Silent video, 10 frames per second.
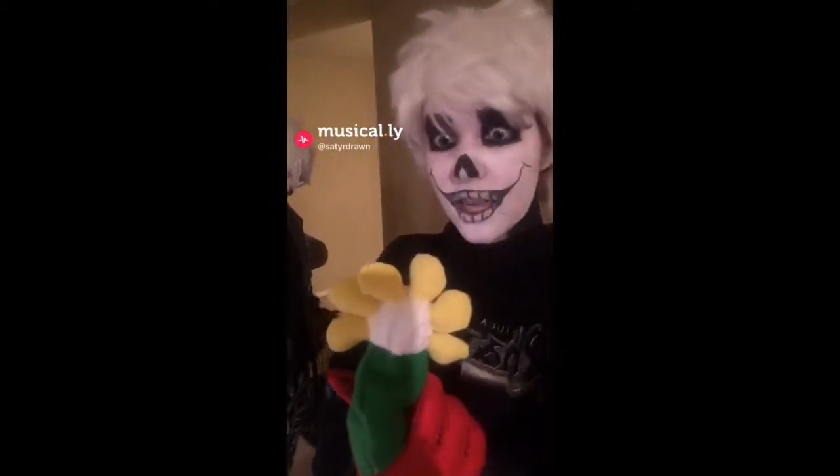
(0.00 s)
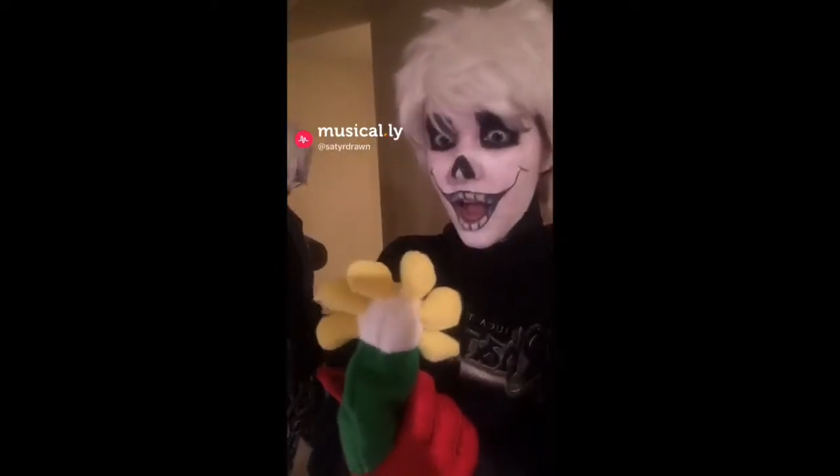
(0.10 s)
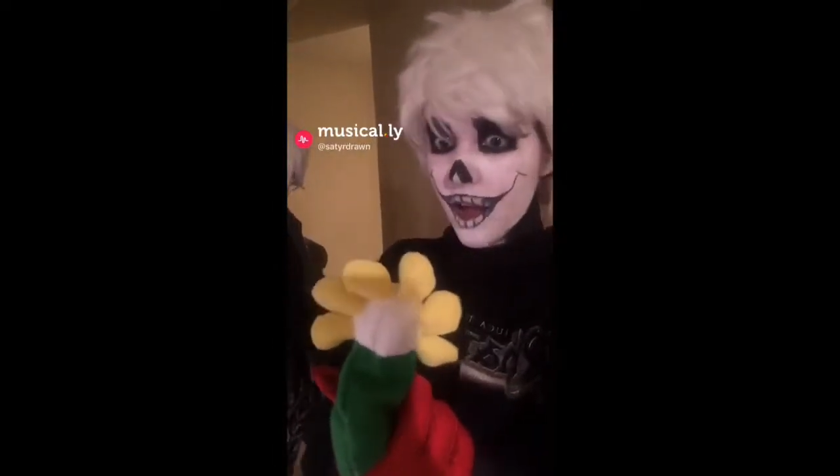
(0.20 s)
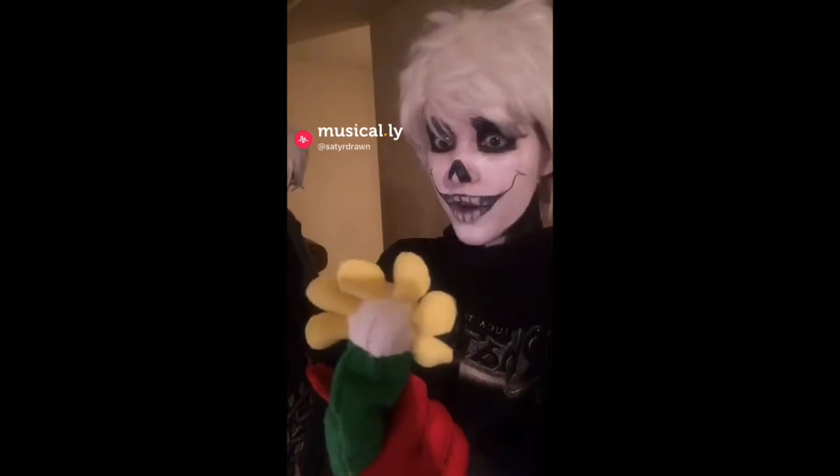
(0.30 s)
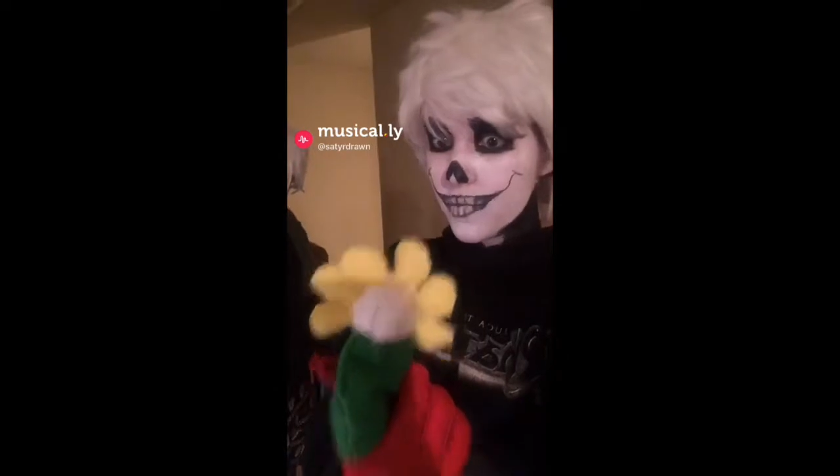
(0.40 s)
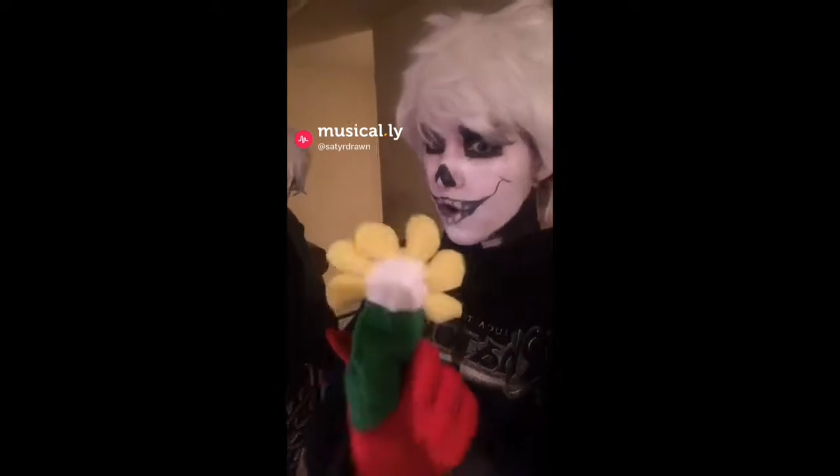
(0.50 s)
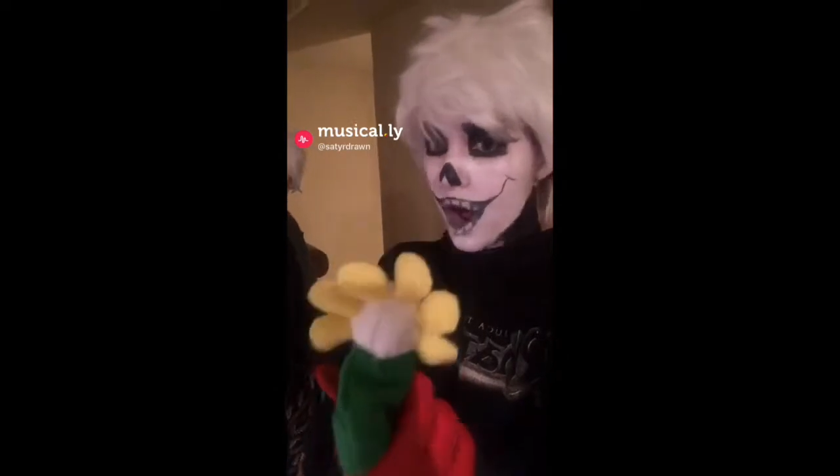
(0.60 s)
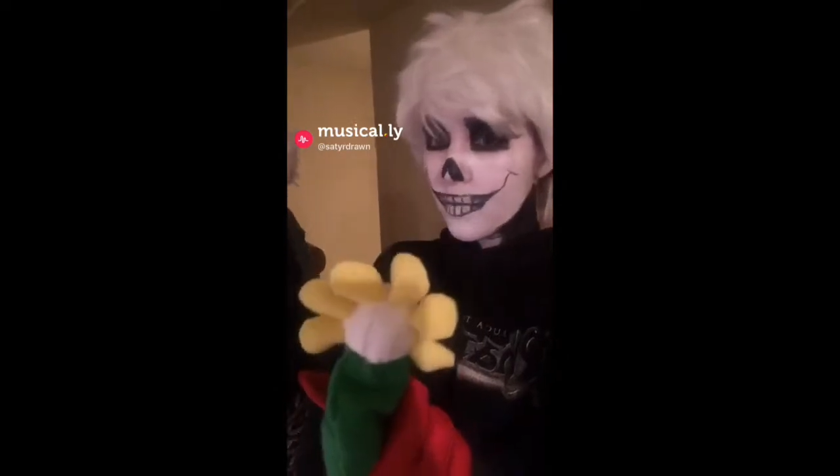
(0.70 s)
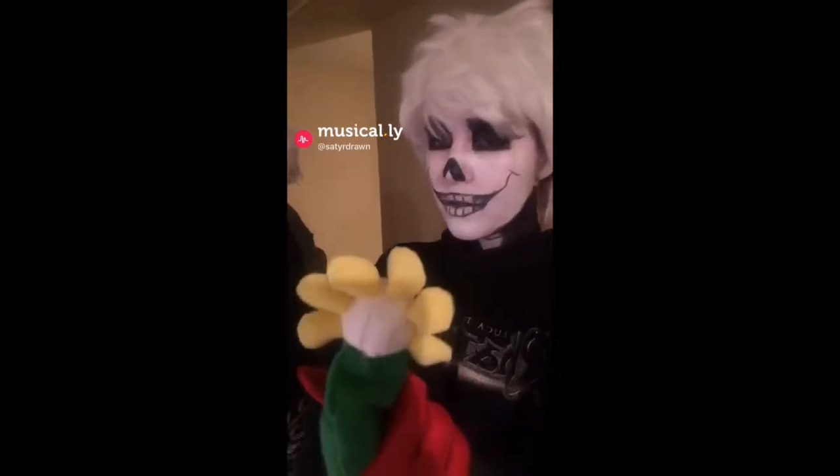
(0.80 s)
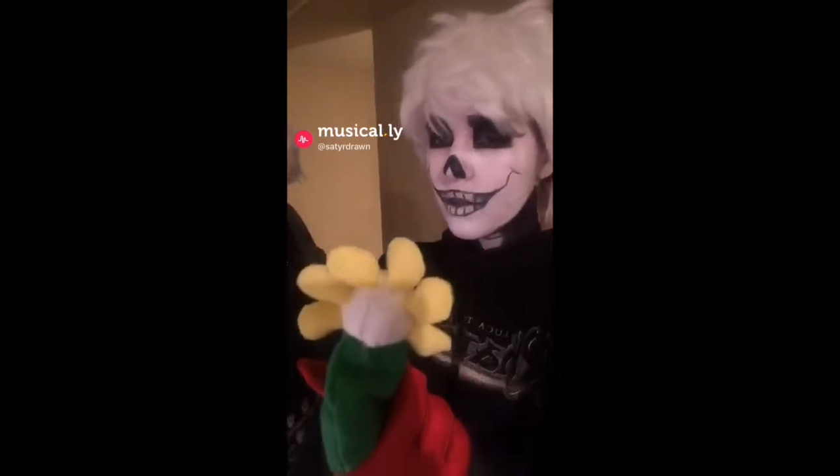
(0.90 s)
have a
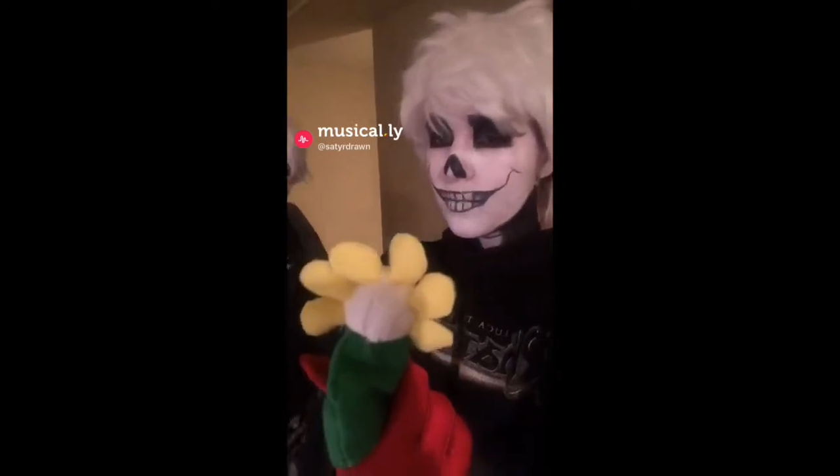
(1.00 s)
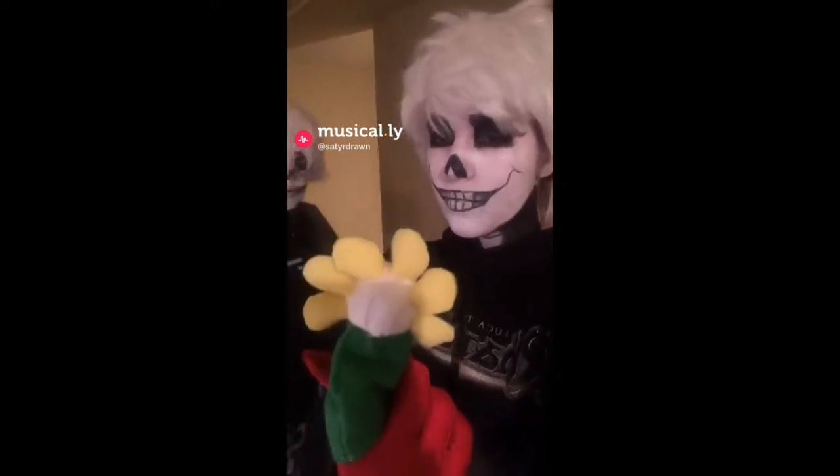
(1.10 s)
problem!